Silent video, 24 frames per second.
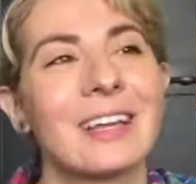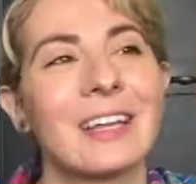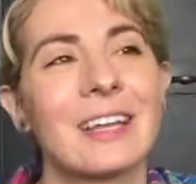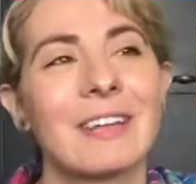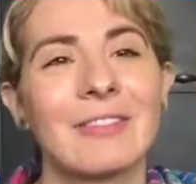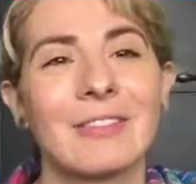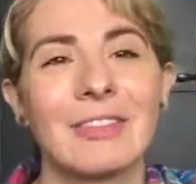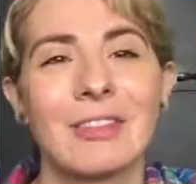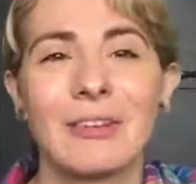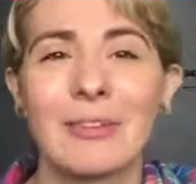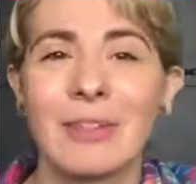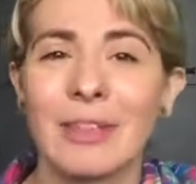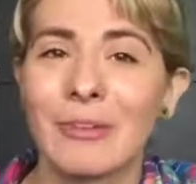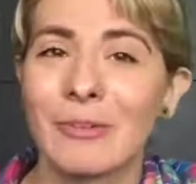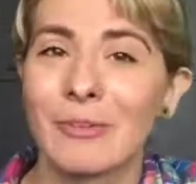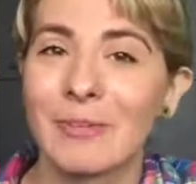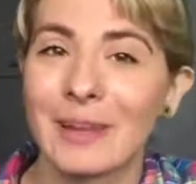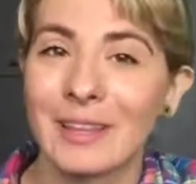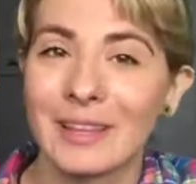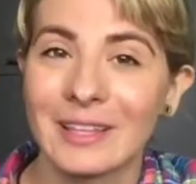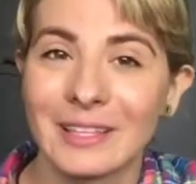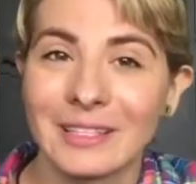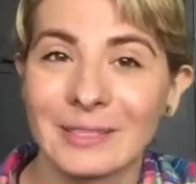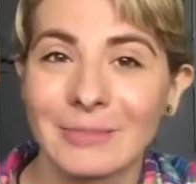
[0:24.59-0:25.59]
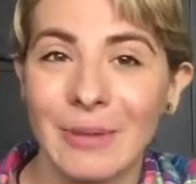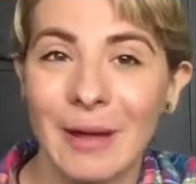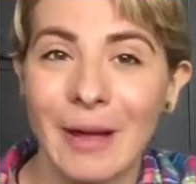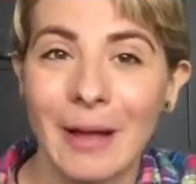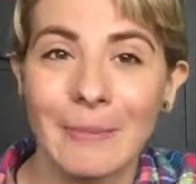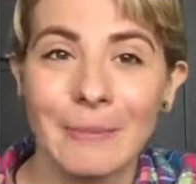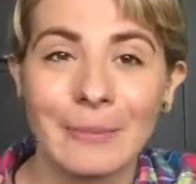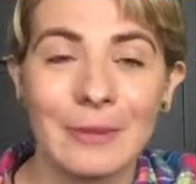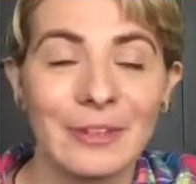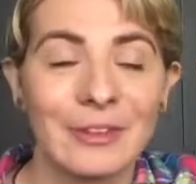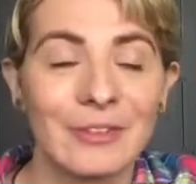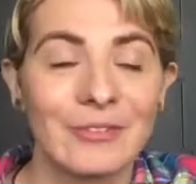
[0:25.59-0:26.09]
Even though they were my least
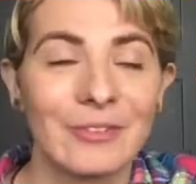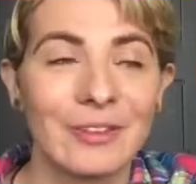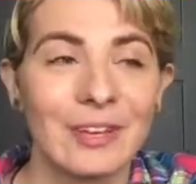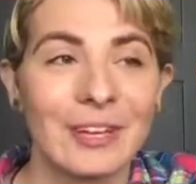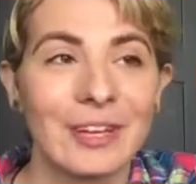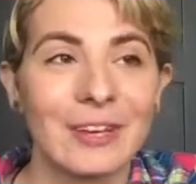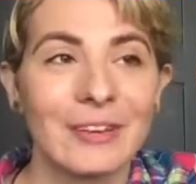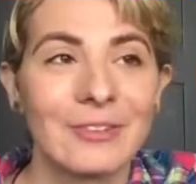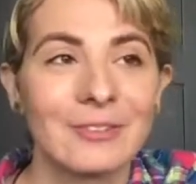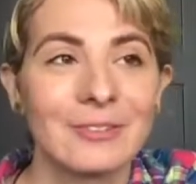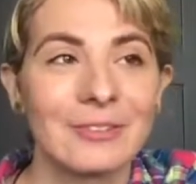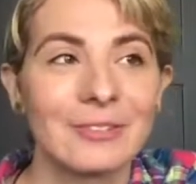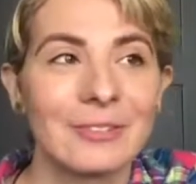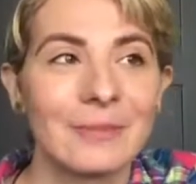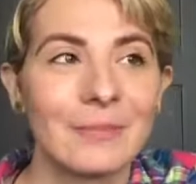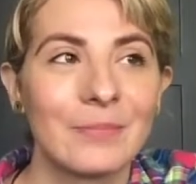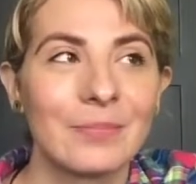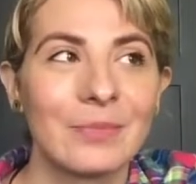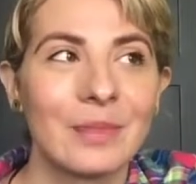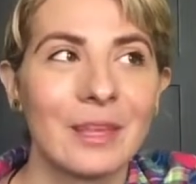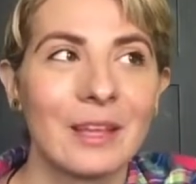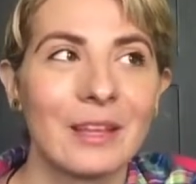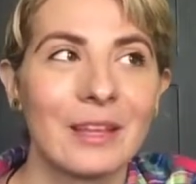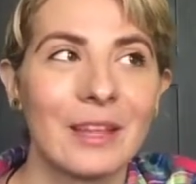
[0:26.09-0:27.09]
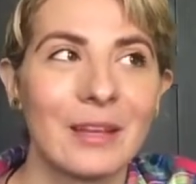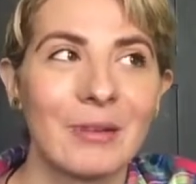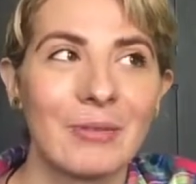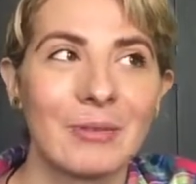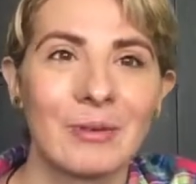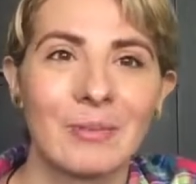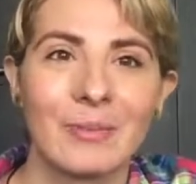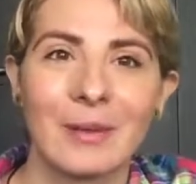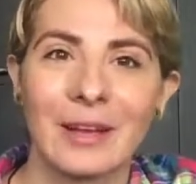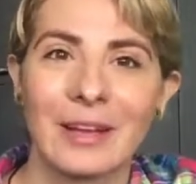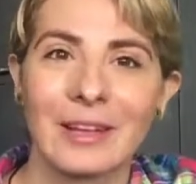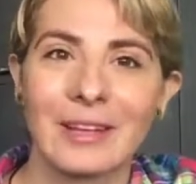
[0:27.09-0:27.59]
popular videos, they
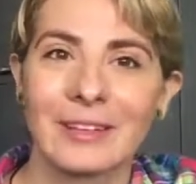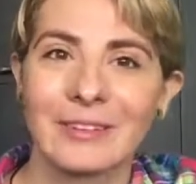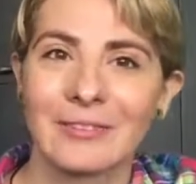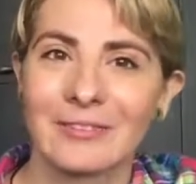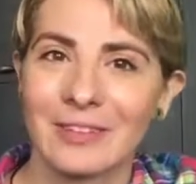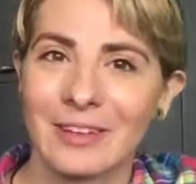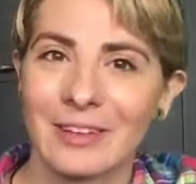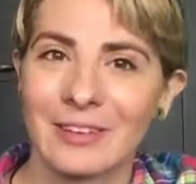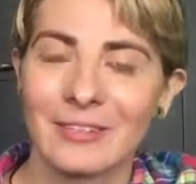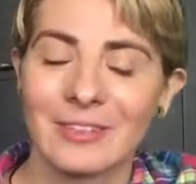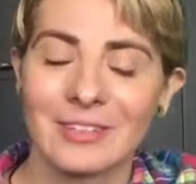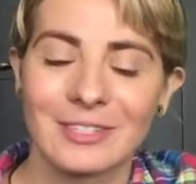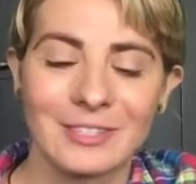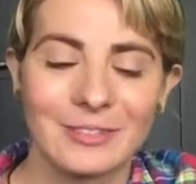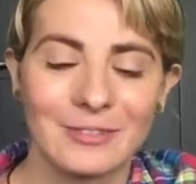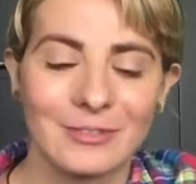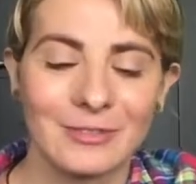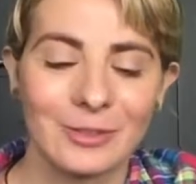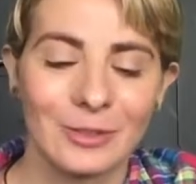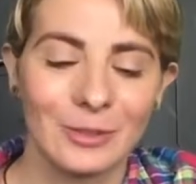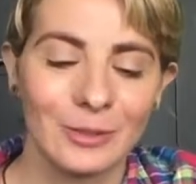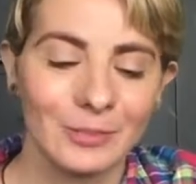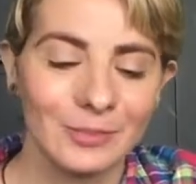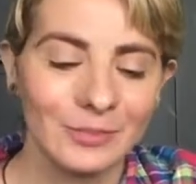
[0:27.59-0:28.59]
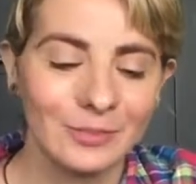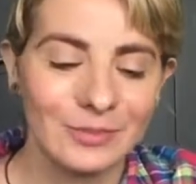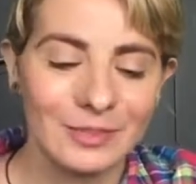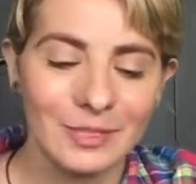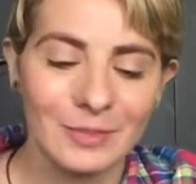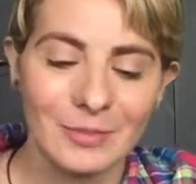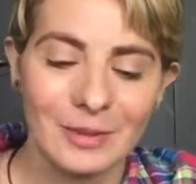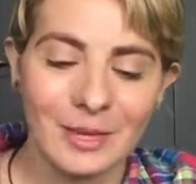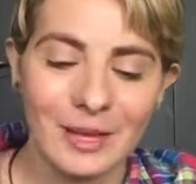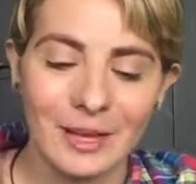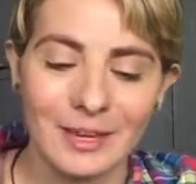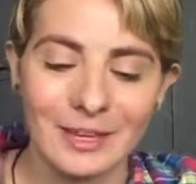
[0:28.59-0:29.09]
were my favorite to film,
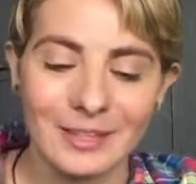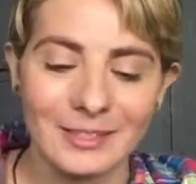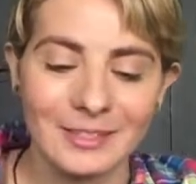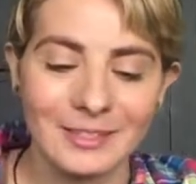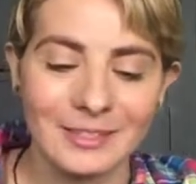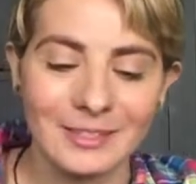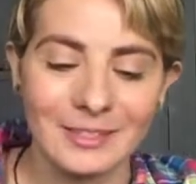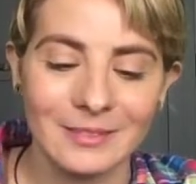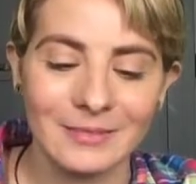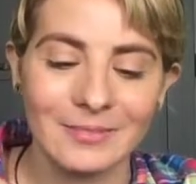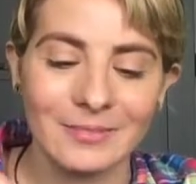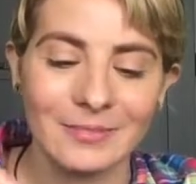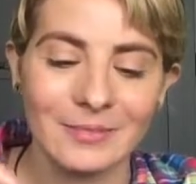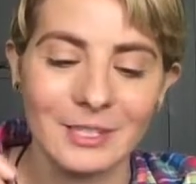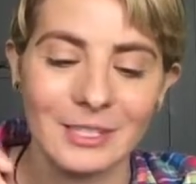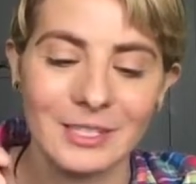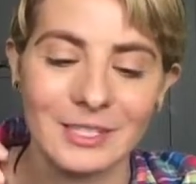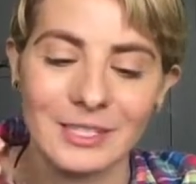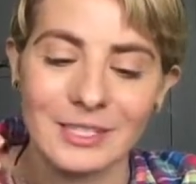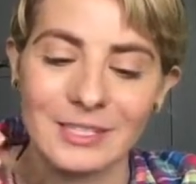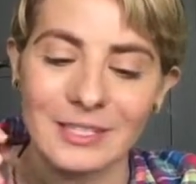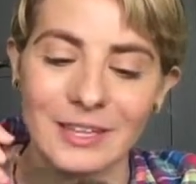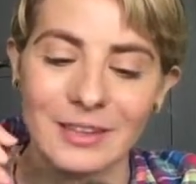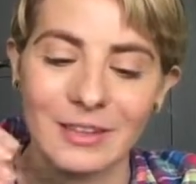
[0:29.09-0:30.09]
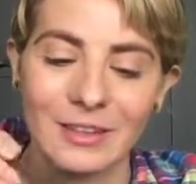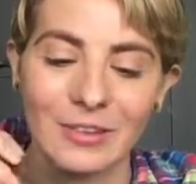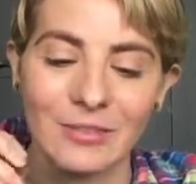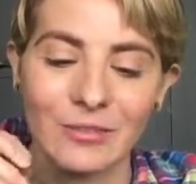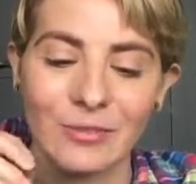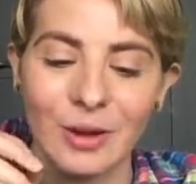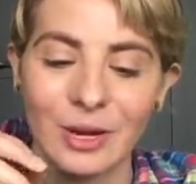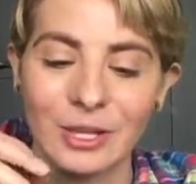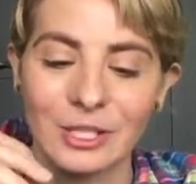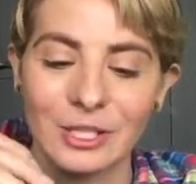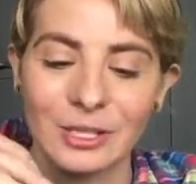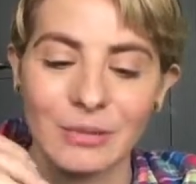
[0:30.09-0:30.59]
to be honest, just because I
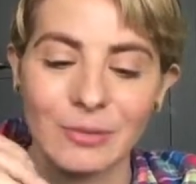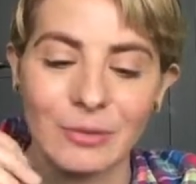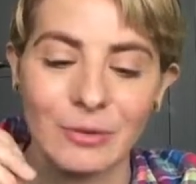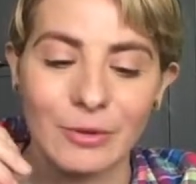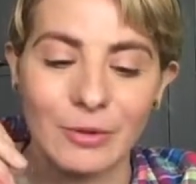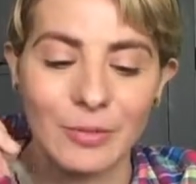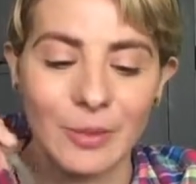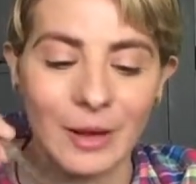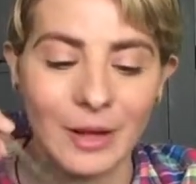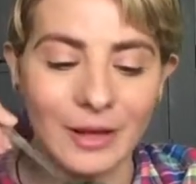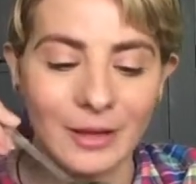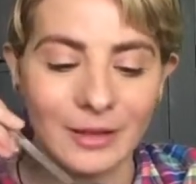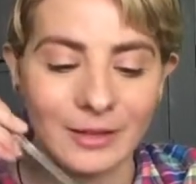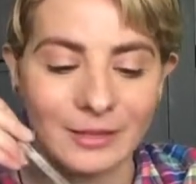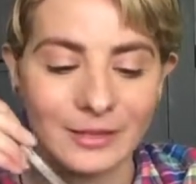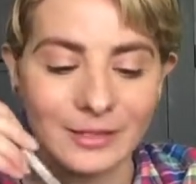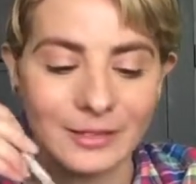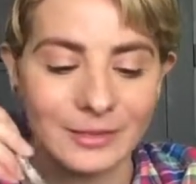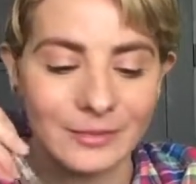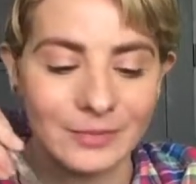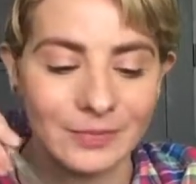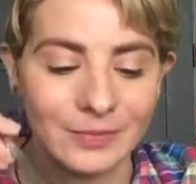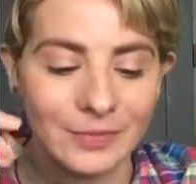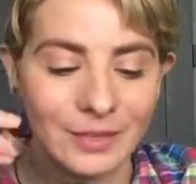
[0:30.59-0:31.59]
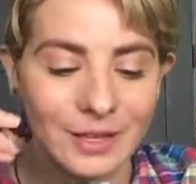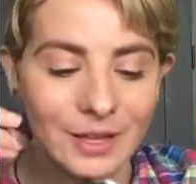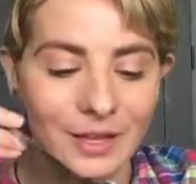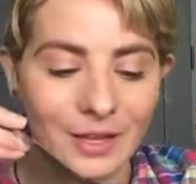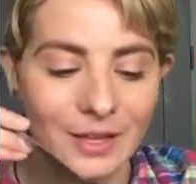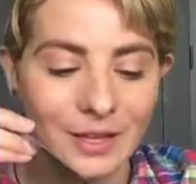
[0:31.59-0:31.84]
love watching mukbangs and